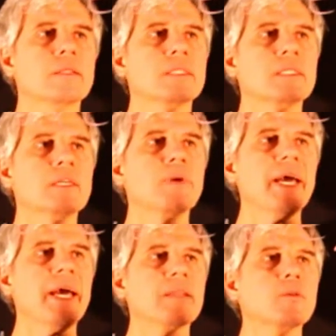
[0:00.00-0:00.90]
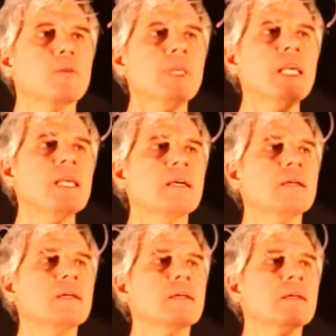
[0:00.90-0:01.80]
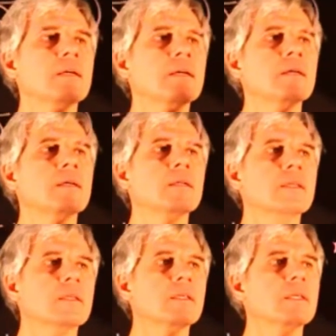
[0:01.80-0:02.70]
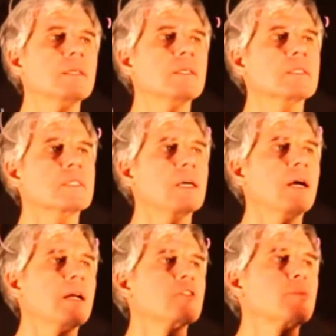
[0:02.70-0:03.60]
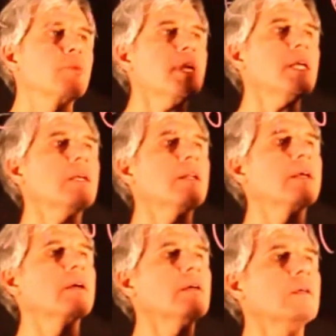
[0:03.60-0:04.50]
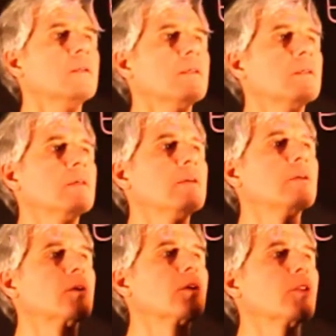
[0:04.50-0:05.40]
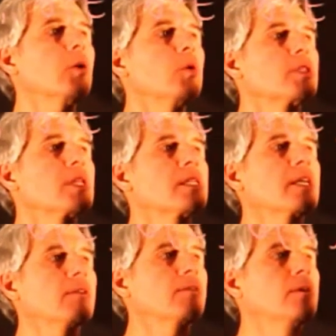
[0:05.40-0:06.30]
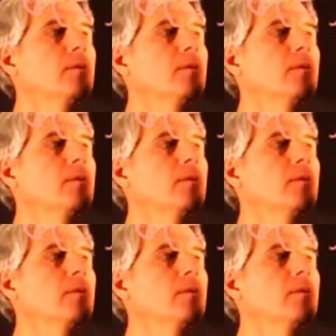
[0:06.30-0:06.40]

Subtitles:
sigma hat of E is algebraically closed itself.